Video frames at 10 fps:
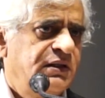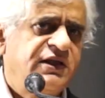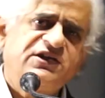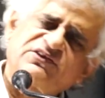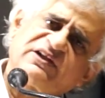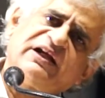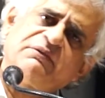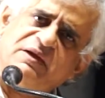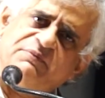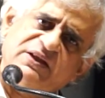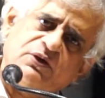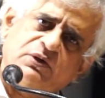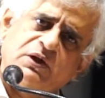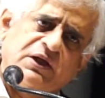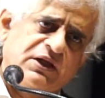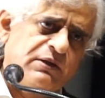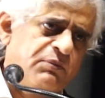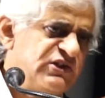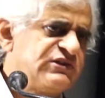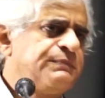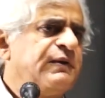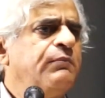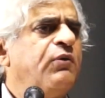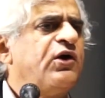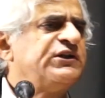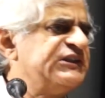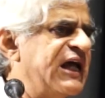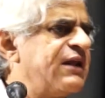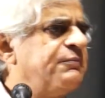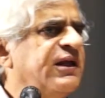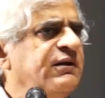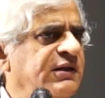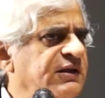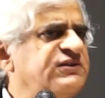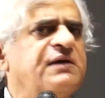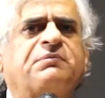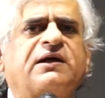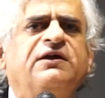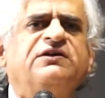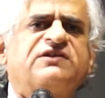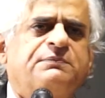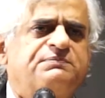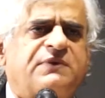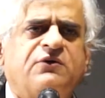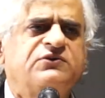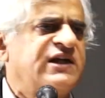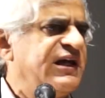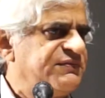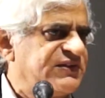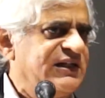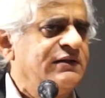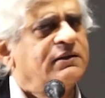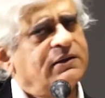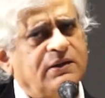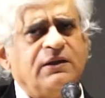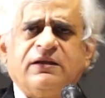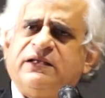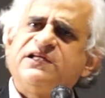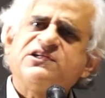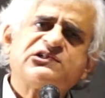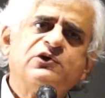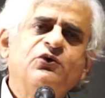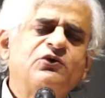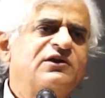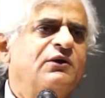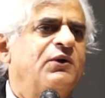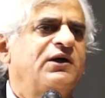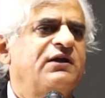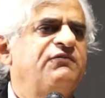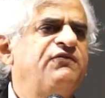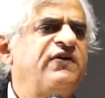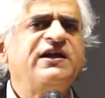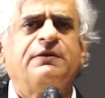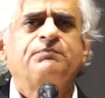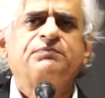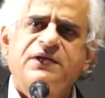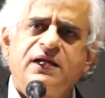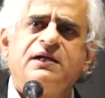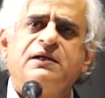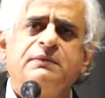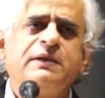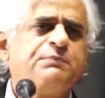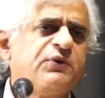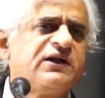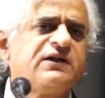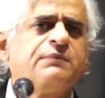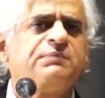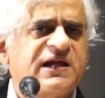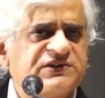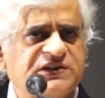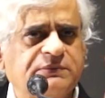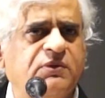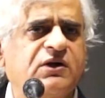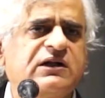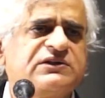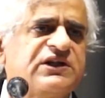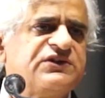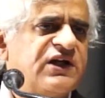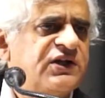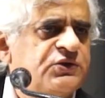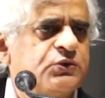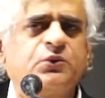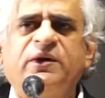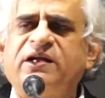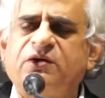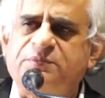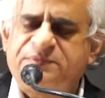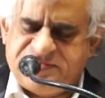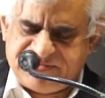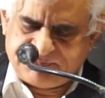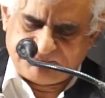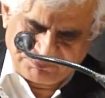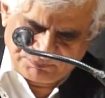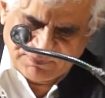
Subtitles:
They just get away without the municipal board chairman in some towns I have seen. They just loot the water, free. They put it in plastic bottles and charge you 20 rupees.